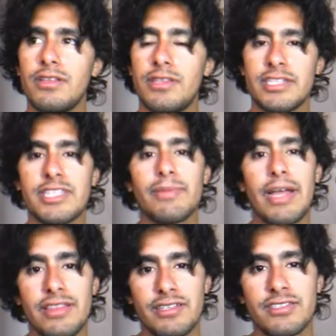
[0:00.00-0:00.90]
takes
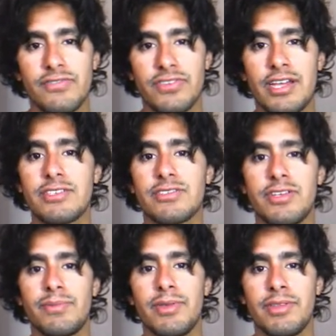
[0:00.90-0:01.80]
advantage of
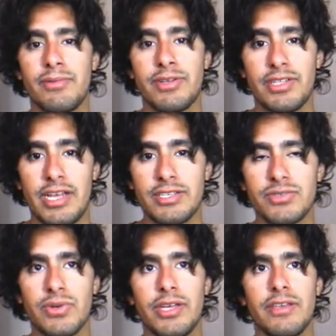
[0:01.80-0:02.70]
TypeScript in a very nice
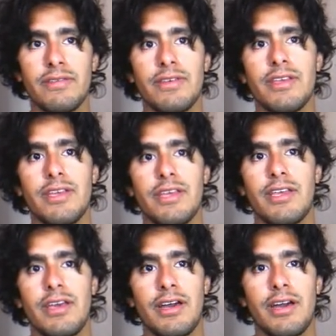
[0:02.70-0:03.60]
way.
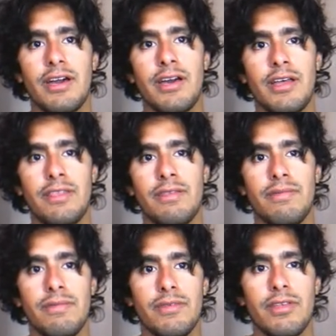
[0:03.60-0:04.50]

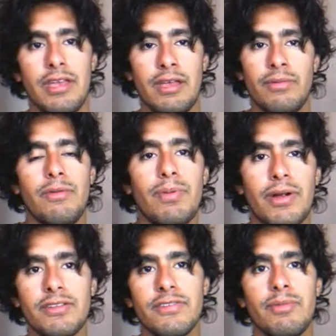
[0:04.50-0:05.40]
And every
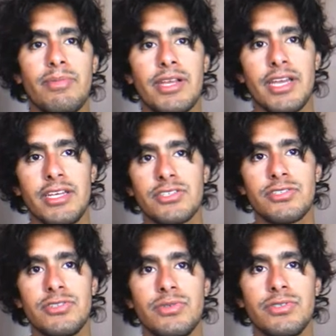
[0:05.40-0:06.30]
part of the
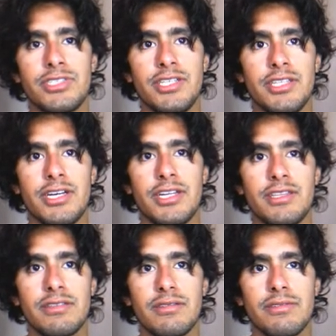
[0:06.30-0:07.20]
application, you will see
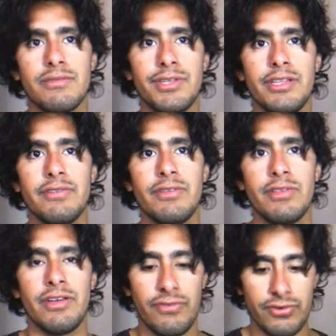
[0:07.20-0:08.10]
that with level
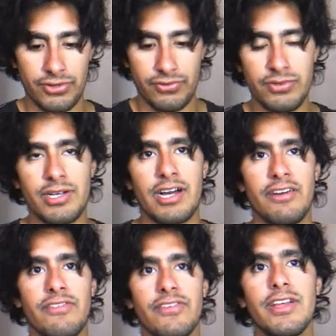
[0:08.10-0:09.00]
F4 you will
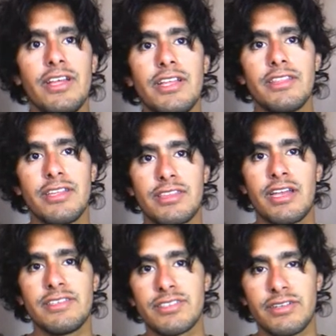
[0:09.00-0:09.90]
have the
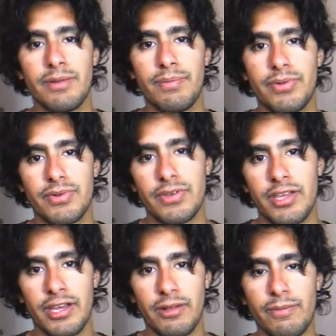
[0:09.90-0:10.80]
TypeScript
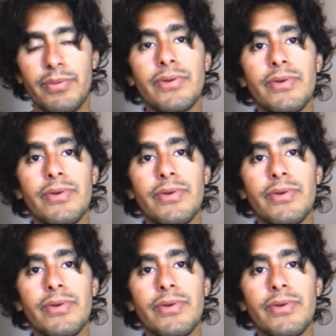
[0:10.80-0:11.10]
help